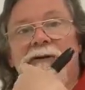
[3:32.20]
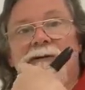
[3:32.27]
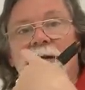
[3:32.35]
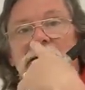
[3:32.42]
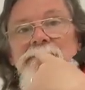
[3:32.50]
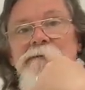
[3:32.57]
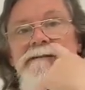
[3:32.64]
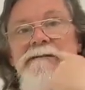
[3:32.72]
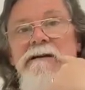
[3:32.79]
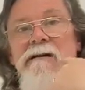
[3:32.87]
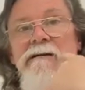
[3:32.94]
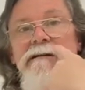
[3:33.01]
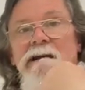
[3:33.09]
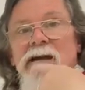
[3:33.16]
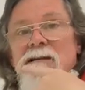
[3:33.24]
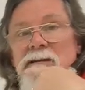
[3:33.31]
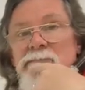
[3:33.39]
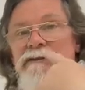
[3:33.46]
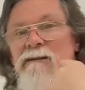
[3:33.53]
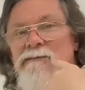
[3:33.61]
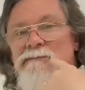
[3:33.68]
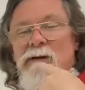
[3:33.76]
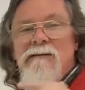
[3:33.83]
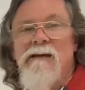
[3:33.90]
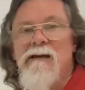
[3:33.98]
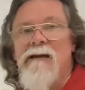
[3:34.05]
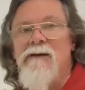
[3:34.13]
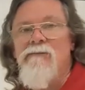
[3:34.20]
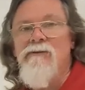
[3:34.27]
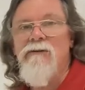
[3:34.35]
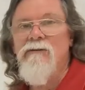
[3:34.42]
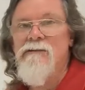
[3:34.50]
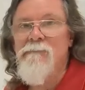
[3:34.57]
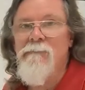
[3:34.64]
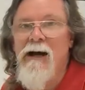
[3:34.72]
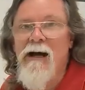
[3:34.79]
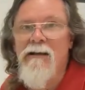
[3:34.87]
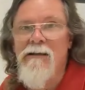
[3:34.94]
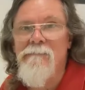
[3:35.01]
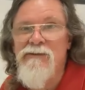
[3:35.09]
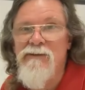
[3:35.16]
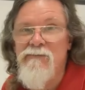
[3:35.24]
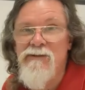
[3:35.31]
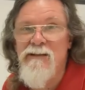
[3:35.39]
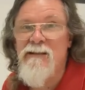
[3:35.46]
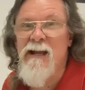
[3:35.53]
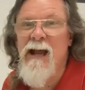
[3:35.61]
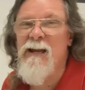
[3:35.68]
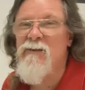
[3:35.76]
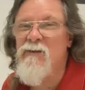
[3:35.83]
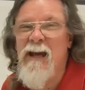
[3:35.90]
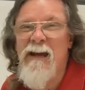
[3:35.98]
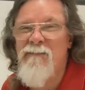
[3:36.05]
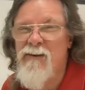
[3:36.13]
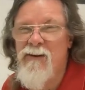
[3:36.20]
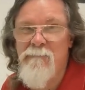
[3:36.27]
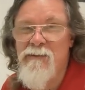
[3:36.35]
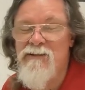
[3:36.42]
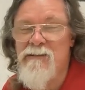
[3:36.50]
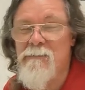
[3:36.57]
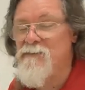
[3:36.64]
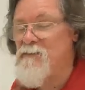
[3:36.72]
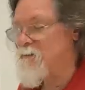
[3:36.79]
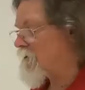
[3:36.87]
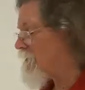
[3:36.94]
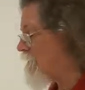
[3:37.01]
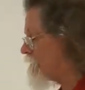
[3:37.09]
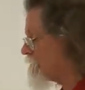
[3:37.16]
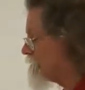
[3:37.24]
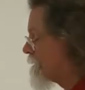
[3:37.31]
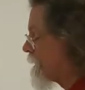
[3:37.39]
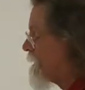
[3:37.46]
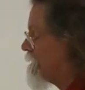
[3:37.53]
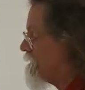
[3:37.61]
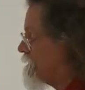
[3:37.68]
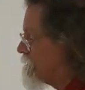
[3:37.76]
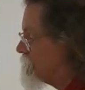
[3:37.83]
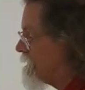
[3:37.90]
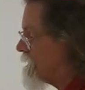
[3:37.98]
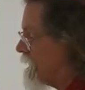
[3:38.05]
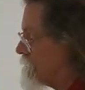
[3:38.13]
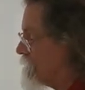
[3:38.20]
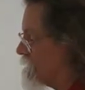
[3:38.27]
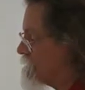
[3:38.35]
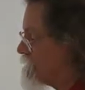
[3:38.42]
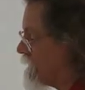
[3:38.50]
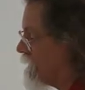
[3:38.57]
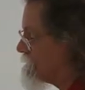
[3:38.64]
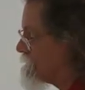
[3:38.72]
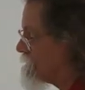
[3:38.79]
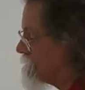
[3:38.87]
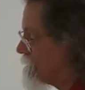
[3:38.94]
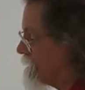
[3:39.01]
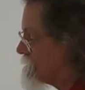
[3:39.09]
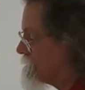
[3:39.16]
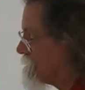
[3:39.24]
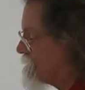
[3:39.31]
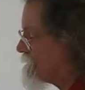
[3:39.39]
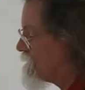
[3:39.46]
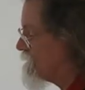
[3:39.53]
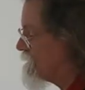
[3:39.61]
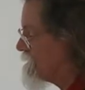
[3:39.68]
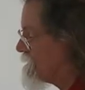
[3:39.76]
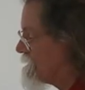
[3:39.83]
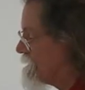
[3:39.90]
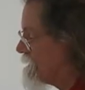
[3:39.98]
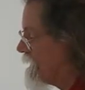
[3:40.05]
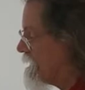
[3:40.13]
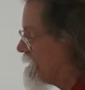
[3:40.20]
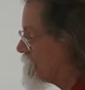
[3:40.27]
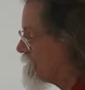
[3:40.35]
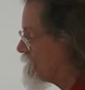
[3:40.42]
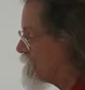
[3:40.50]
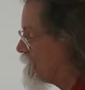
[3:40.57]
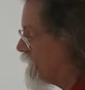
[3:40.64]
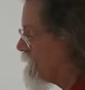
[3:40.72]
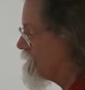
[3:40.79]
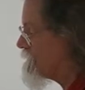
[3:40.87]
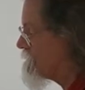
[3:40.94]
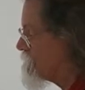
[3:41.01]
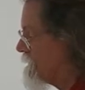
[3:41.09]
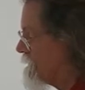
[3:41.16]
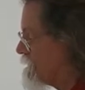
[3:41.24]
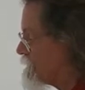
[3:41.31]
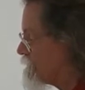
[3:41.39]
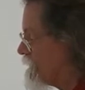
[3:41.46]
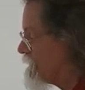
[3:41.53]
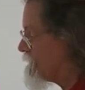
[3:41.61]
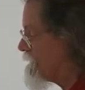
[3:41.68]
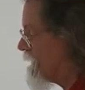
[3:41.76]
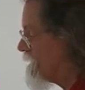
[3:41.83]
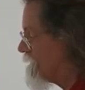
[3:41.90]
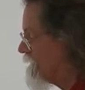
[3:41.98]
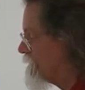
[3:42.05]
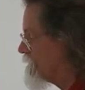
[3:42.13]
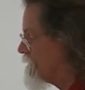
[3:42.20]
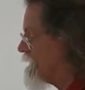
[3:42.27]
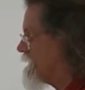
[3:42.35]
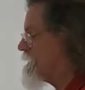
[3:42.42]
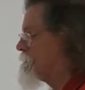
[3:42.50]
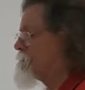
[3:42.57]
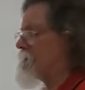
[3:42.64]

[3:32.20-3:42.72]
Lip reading: lips, and sometimes you have small. If you looked at my lips, you would see that I don't have very much lips at all. But I'm going to draw some lips up here so you can see it, and I'm going to draw just a big stretched out letter M.